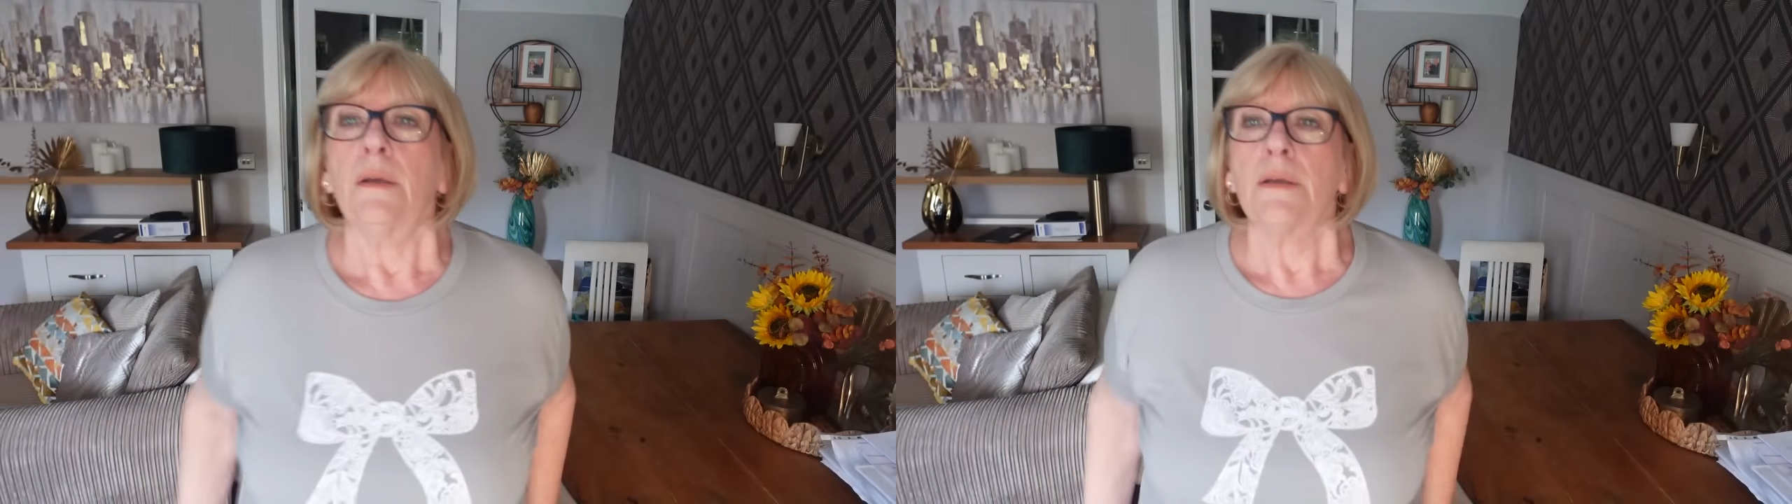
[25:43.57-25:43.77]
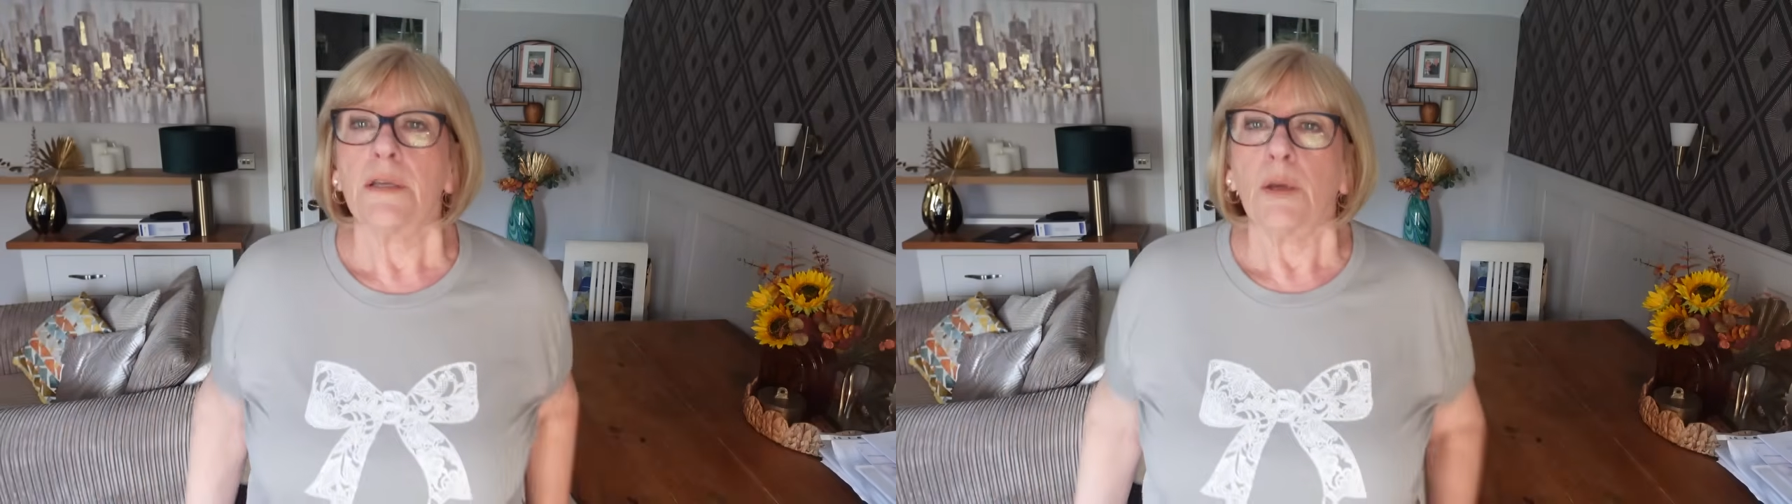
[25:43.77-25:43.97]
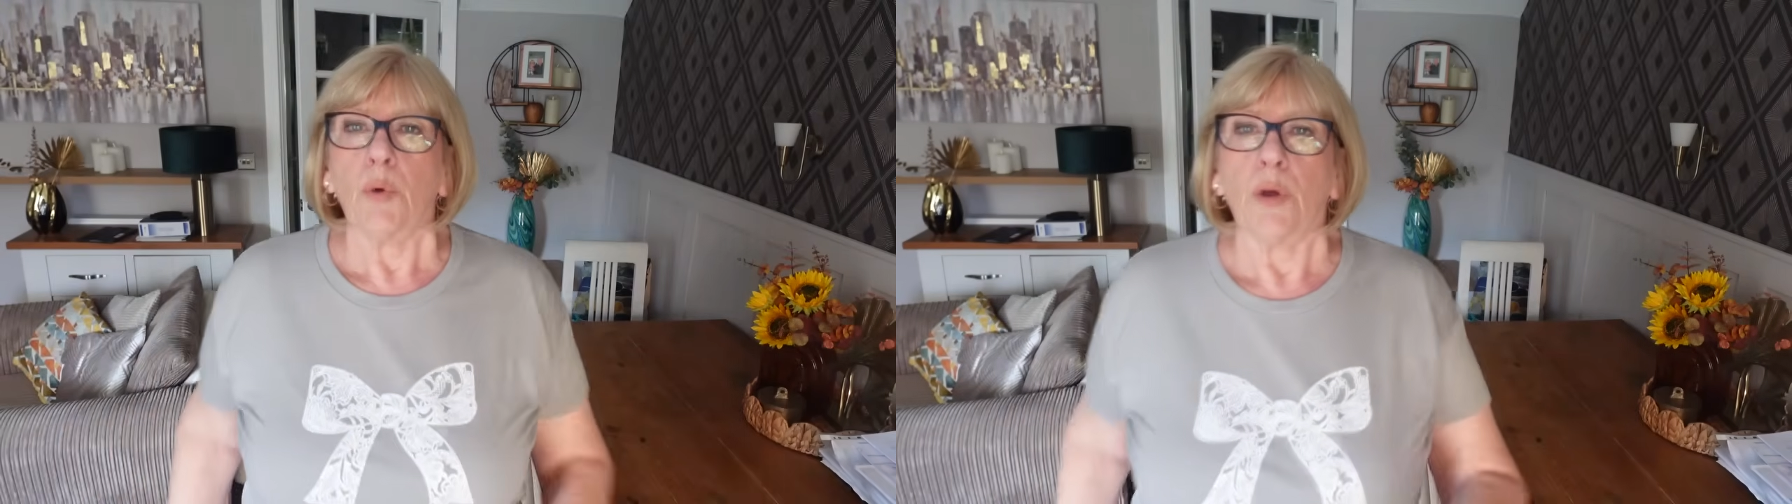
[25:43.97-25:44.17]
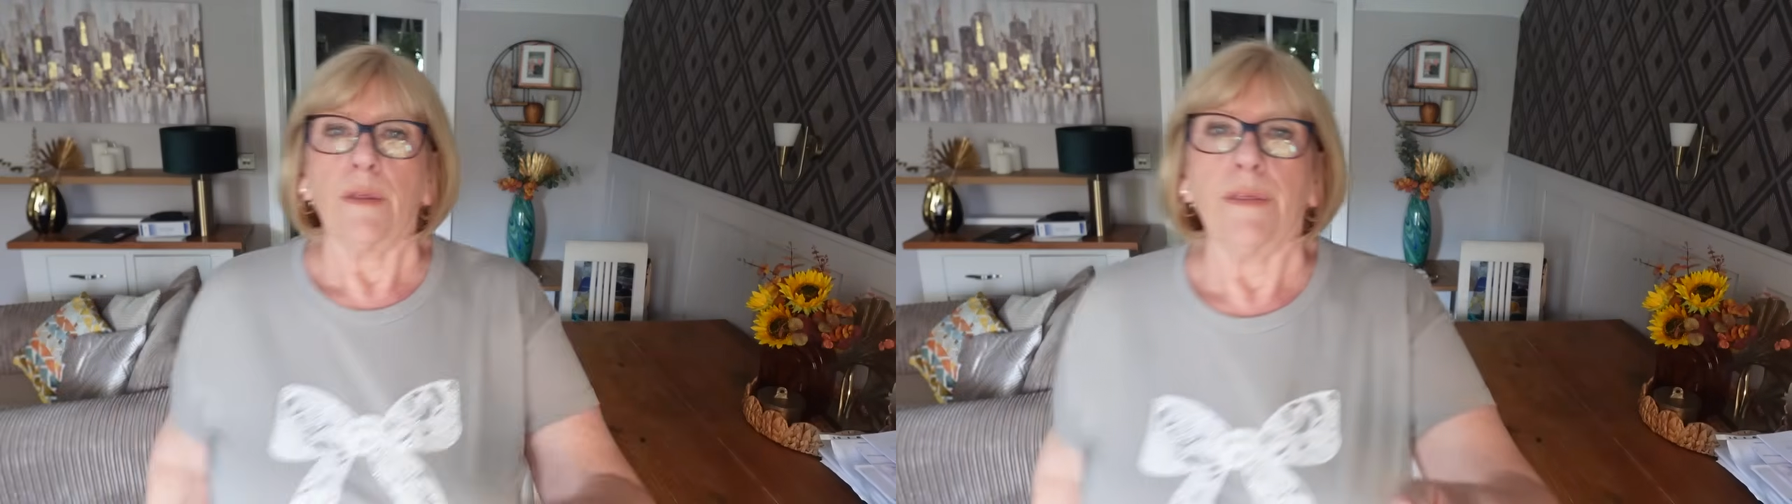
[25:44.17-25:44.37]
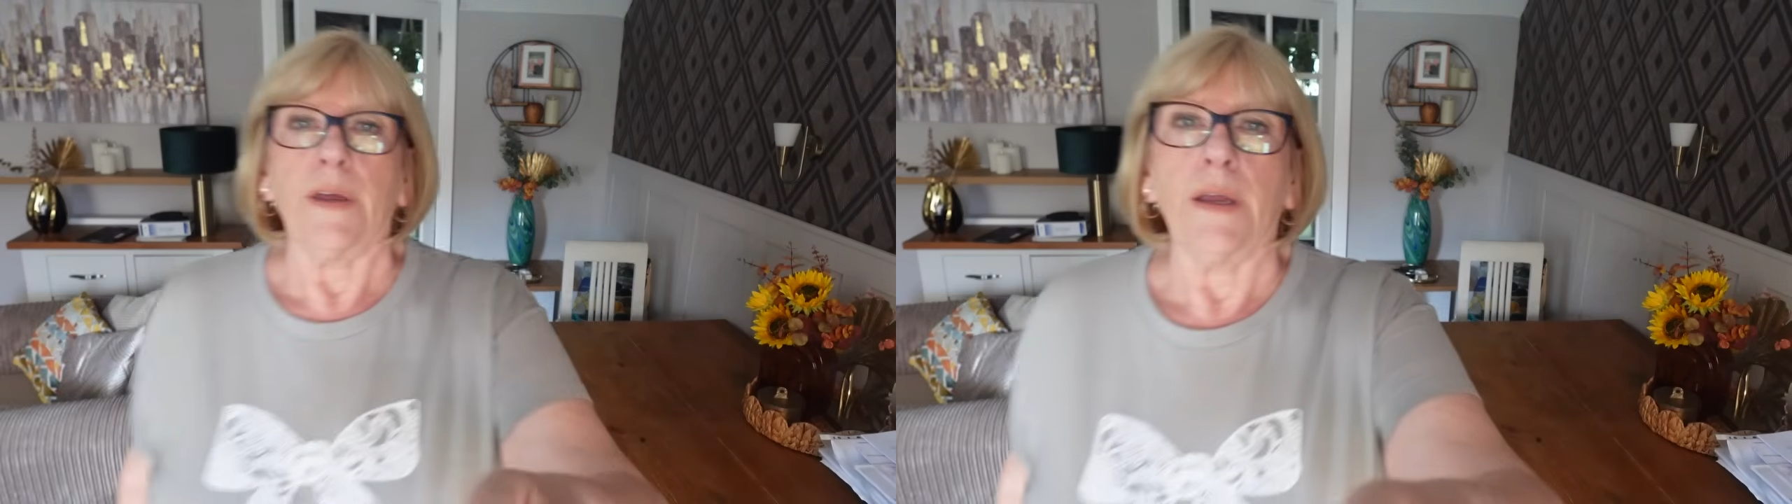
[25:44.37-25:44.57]
See what you
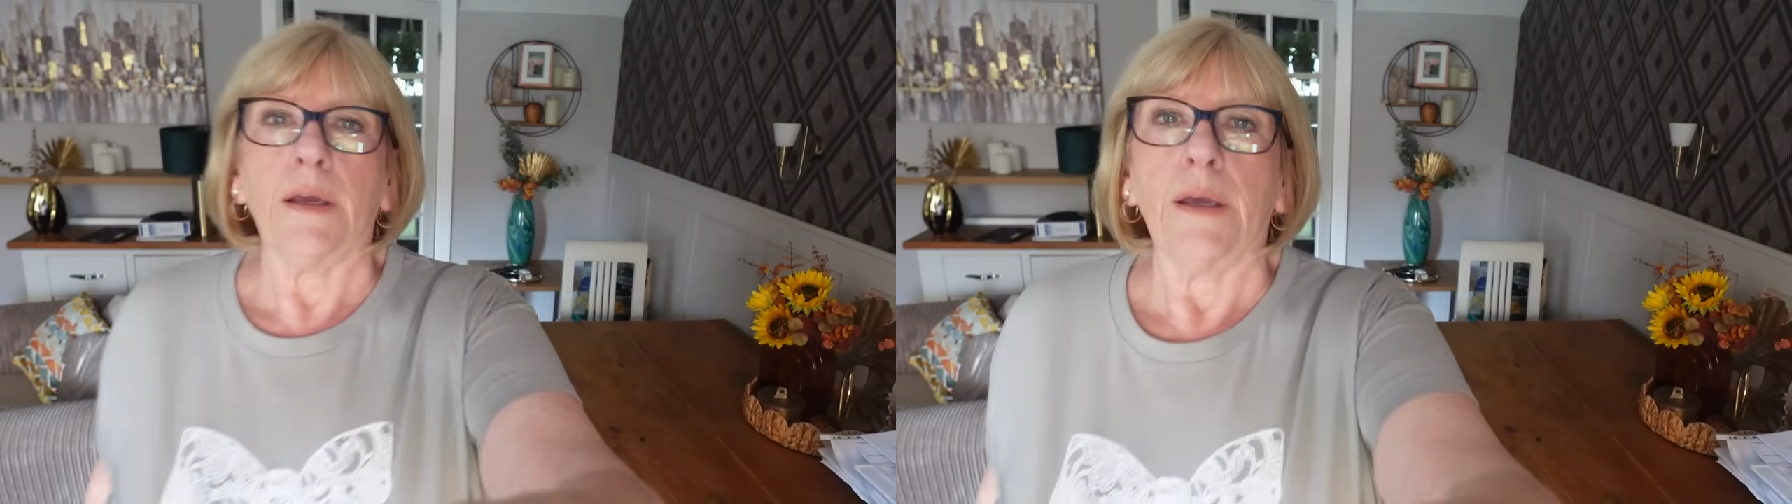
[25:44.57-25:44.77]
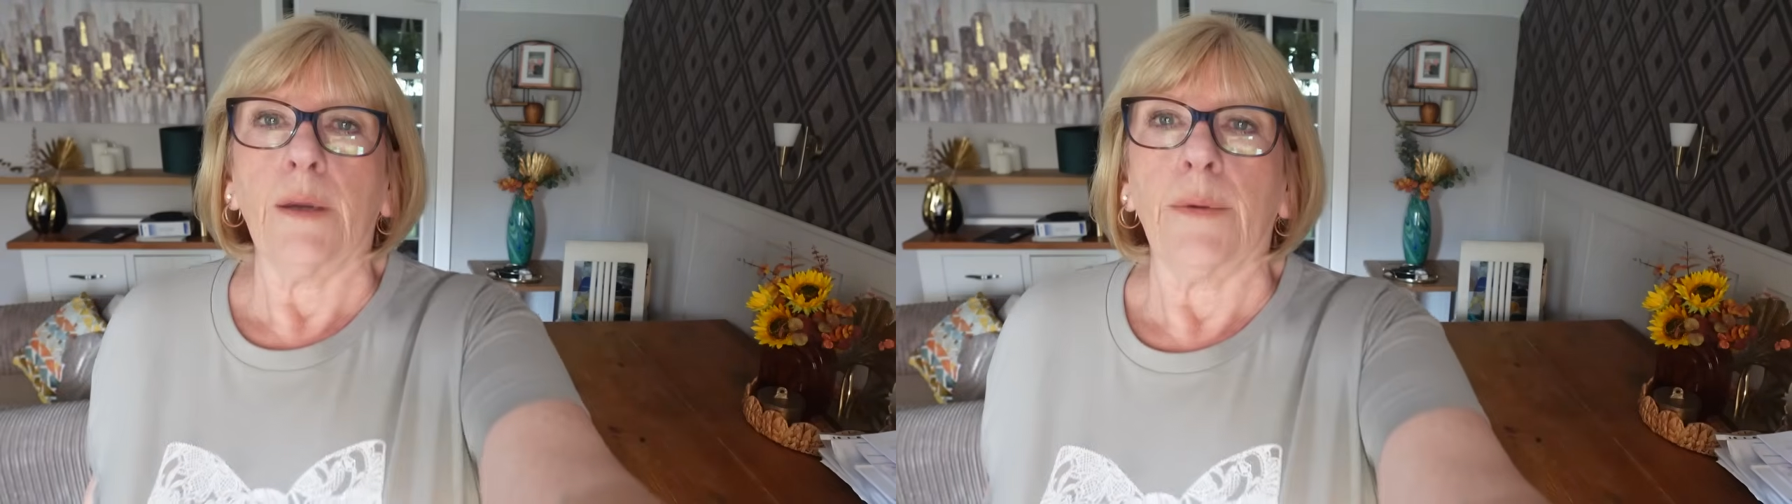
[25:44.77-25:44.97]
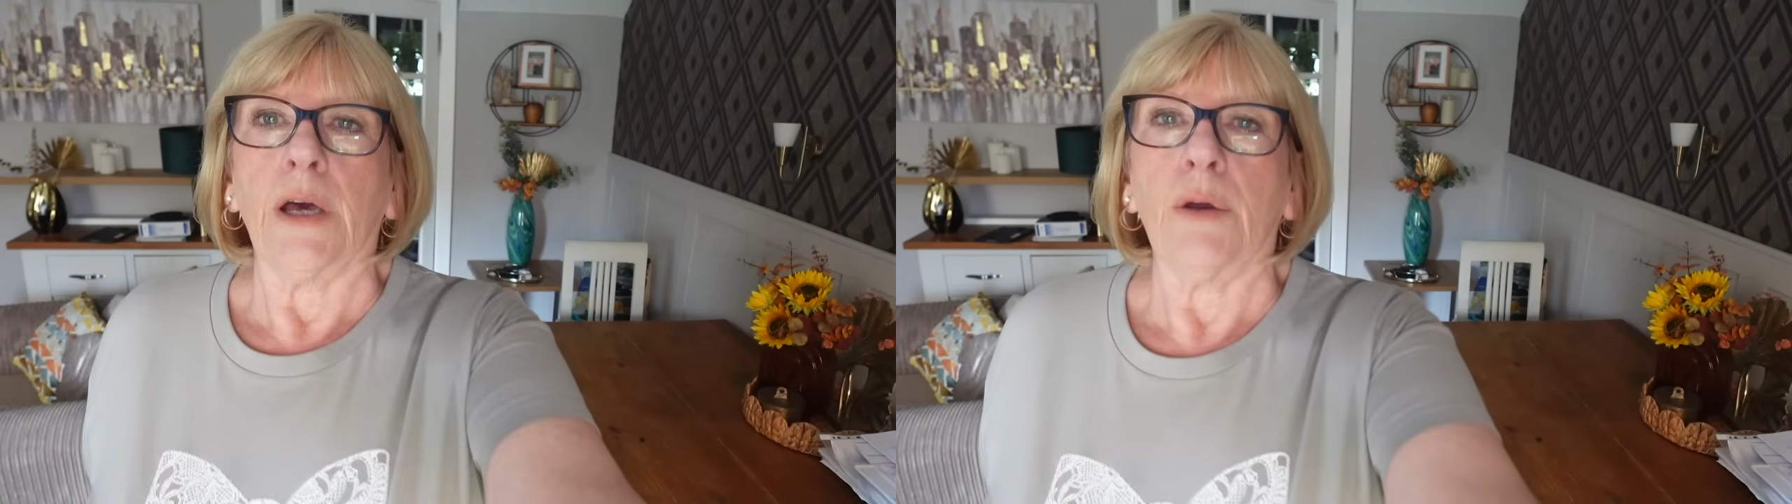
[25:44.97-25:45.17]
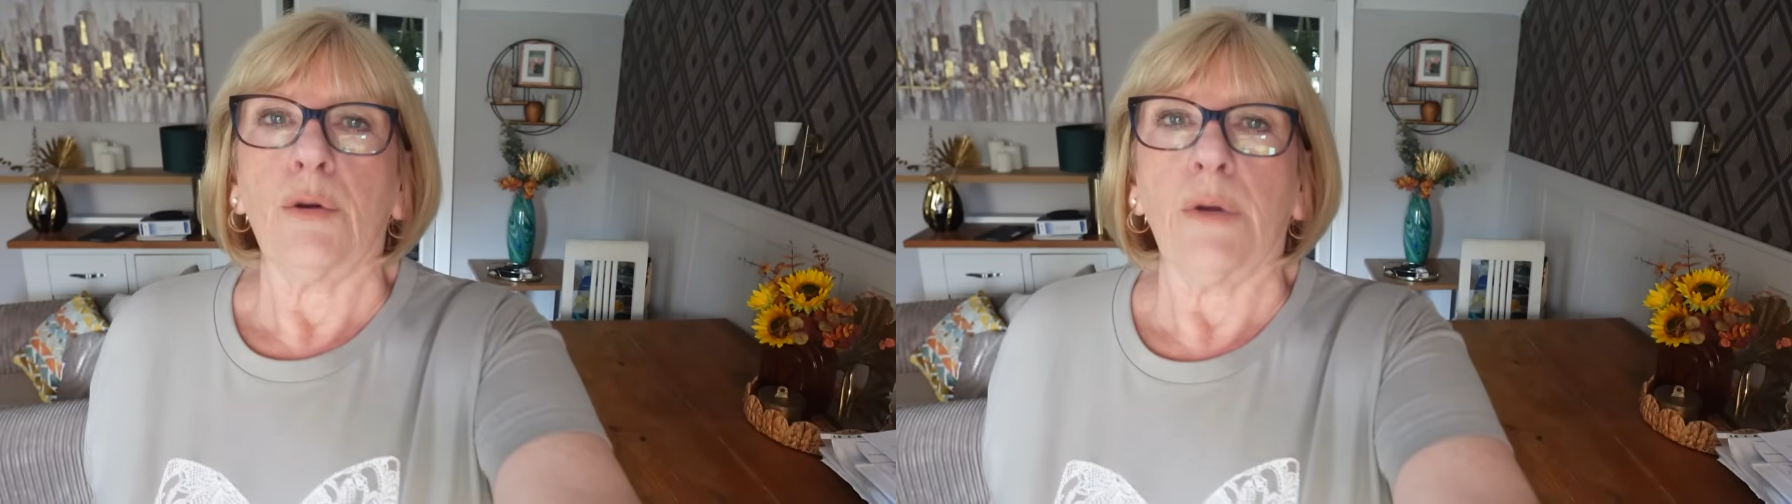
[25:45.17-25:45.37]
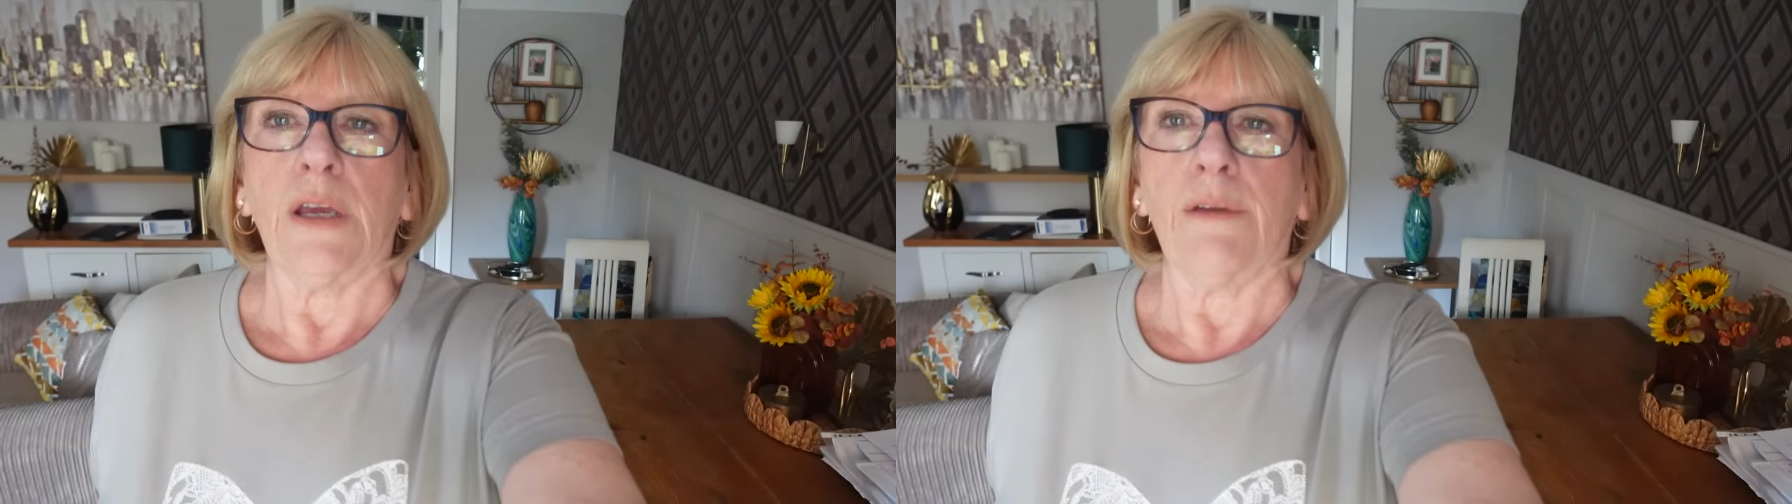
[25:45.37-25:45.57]
think. Here we go,
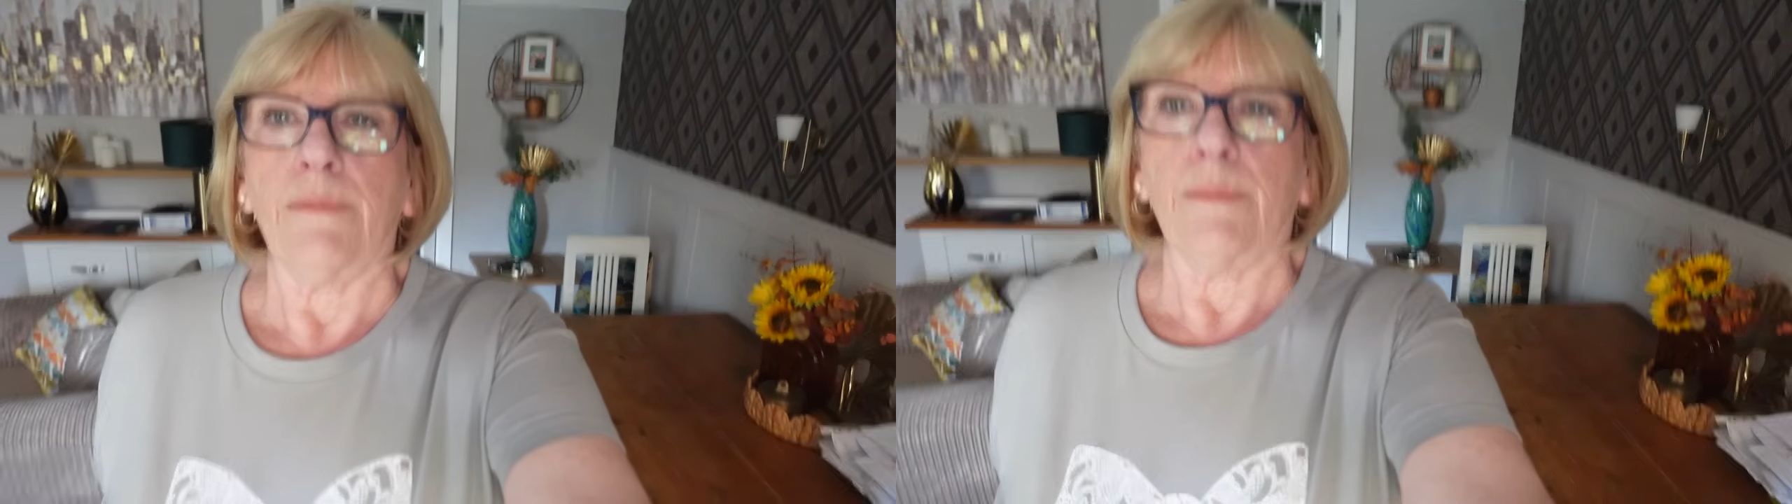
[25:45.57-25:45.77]
creaky,